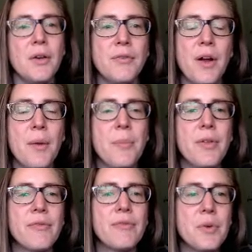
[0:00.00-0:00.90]
from the
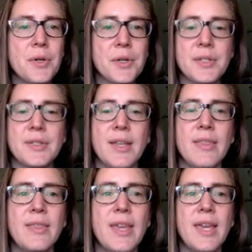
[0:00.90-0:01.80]
force that
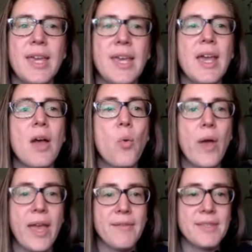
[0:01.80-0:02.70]
the
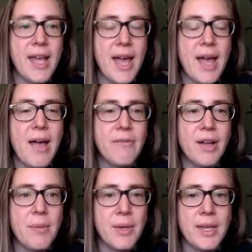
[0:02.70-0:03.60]
waves have
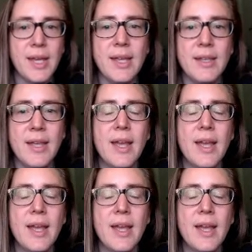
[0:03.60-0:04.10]
coming in.